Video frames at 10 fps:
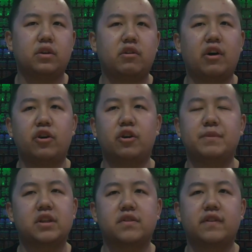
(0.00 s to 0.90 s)
You're at home
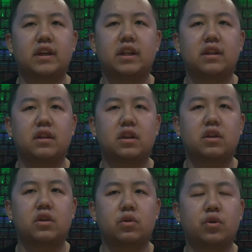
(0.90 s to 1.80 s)
and you're just thinking,
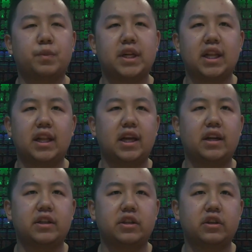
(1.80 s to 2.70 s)
you could play like
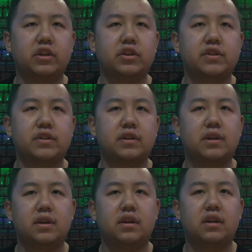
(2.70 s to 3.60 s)
that. You just
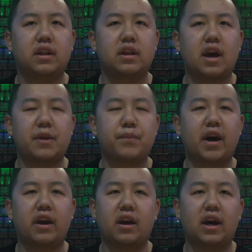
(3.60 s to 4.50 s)

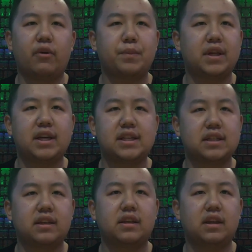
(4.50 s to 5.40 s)
admire how he
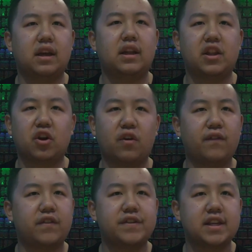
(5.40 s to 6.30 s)
plays and like the
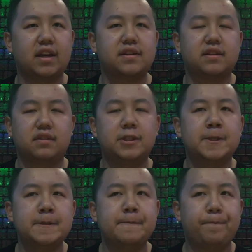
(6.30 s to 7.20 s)
confidence he has.
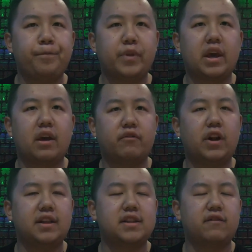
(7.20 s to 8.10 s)
Yeah,
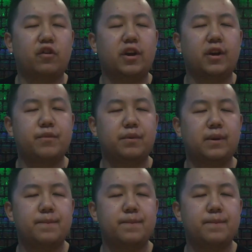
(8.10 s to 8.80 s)
I'd say Ronnie, probably.